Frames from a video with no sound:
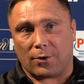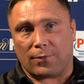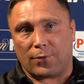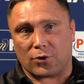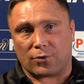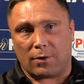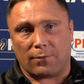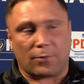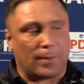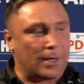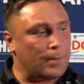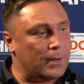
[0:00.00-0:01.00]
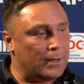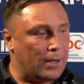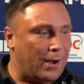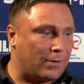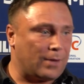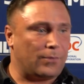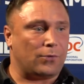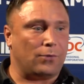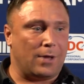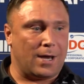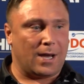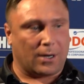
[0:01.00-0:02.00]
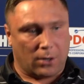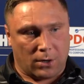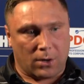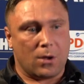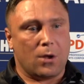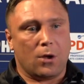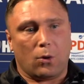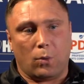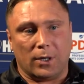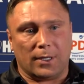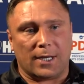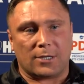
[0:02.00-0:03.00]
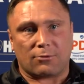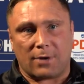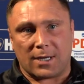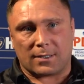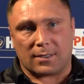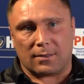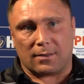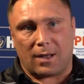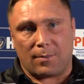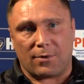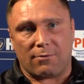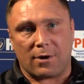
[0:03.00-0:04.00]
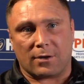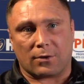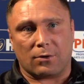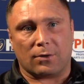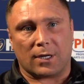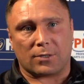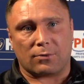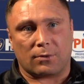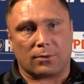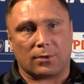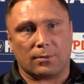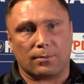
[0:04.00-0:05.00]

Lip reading: new first round for me. But now I've come through that, I've got 1 day's rest, and I'll be ready to go next round.